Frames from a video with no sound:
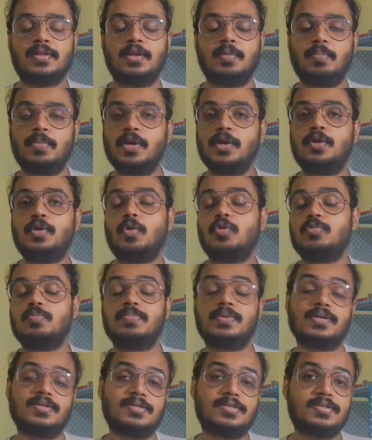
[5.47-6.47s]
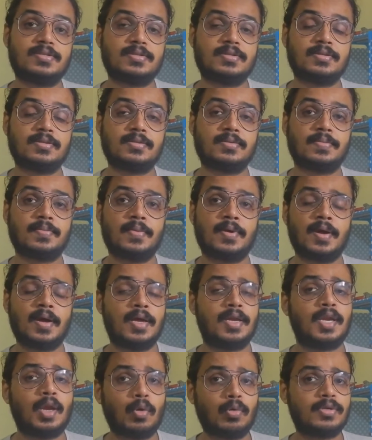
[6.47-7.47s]
the beat-out buzz.
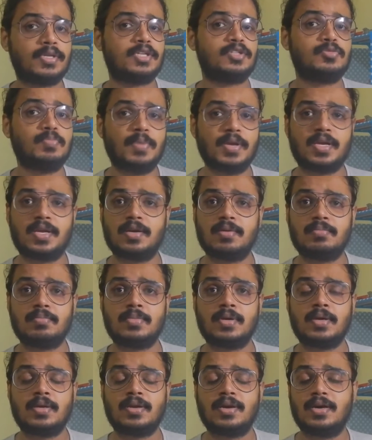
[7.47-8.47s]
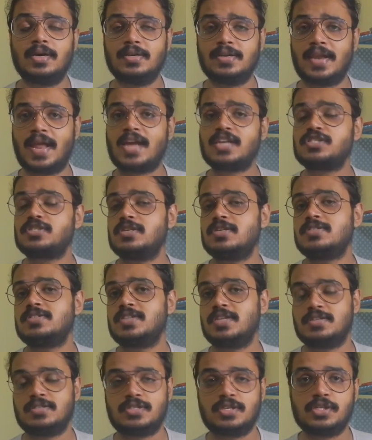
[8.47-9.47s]
Now it has become a national
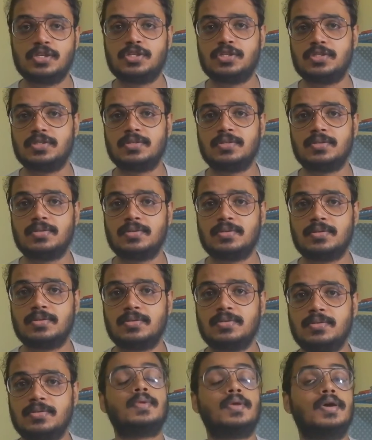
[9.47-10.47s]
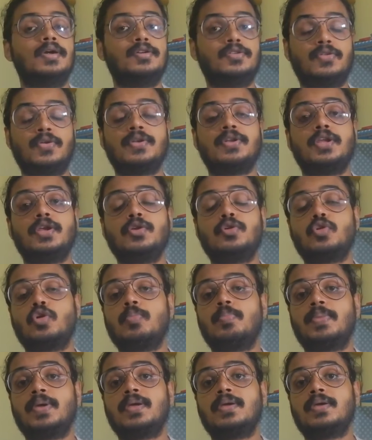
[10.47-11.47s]
sensation, a trending
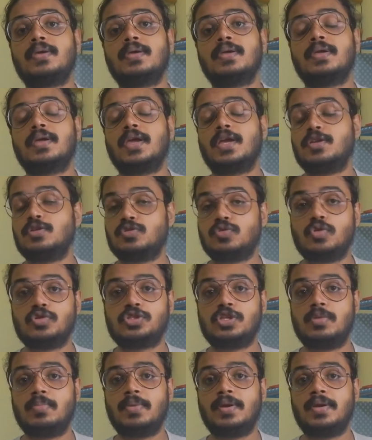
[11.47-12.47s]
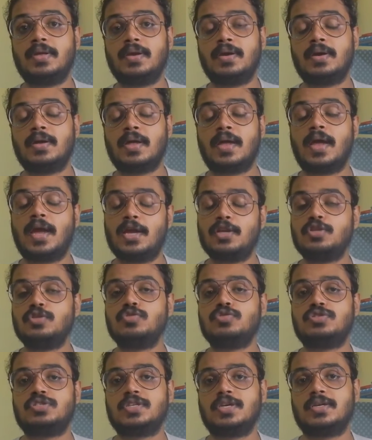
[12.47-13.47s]
topic in social media and news
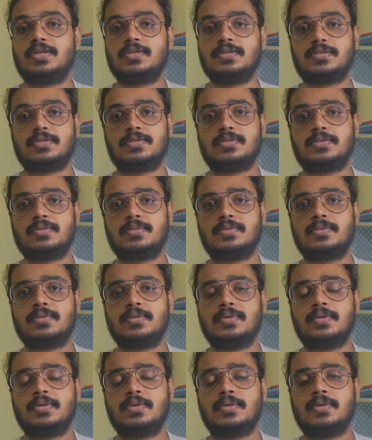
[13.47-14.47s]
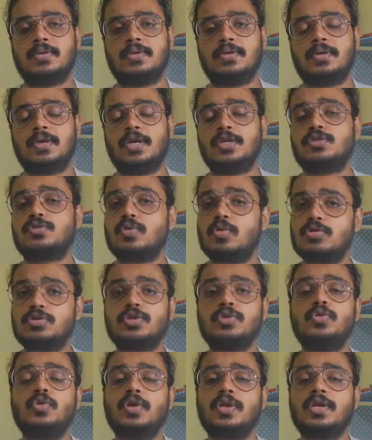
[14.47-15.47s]
channels. It is also
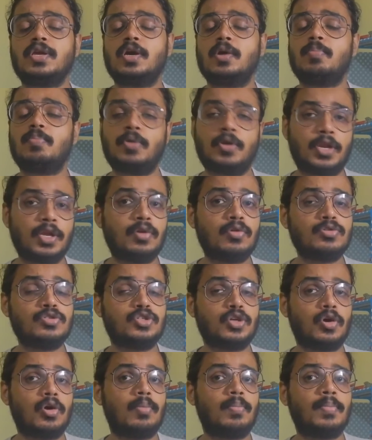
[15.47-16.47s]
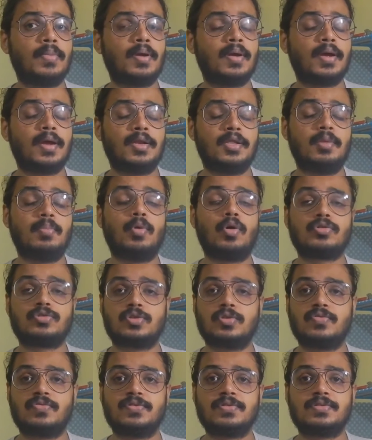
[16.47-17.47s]
doing a pretty good job in the box
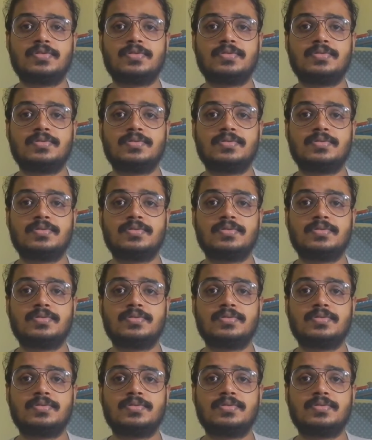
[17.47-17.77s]
office.